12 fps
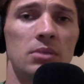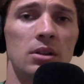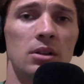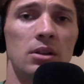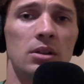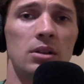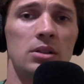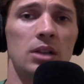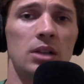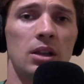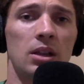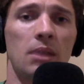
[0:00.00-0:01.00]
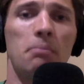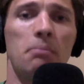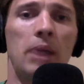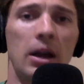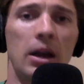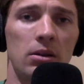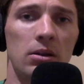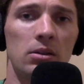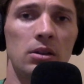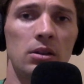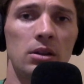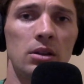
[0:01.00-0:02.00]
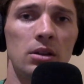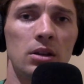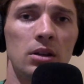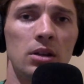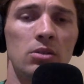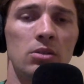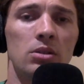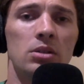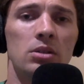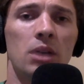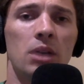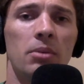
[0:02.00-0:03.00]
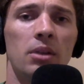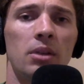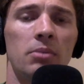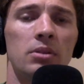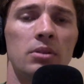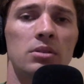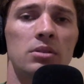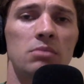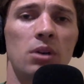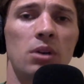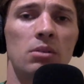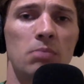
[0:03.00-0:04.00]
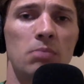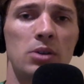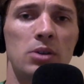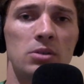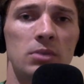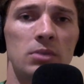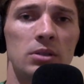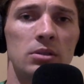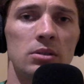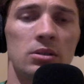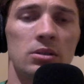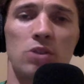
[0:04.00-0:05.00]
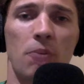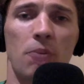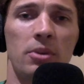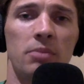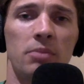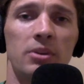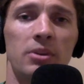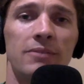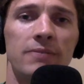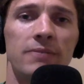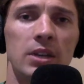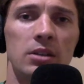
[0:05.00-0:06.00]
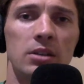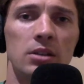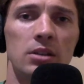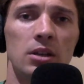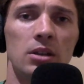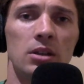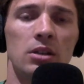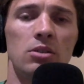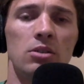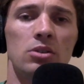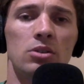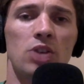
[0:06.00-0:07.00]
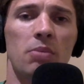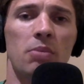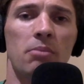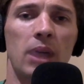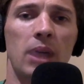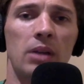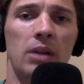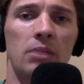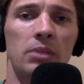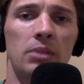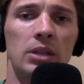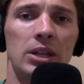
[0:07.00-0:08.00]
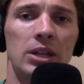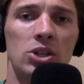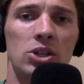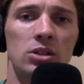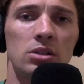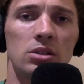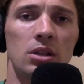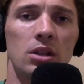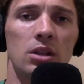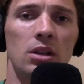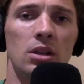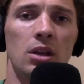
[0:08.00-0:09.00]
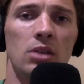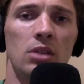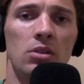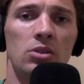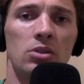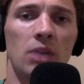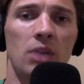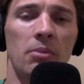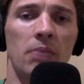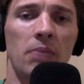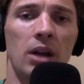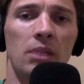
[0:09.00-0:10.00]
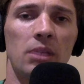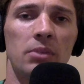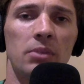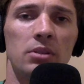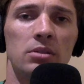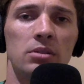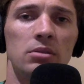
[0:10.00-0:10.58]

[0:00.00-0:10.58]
let's say like a mile, and you can chop it up into smaller measurements. You could chop it up into feet. Then you can chop a mile up into inches. And then you can chop a mile up into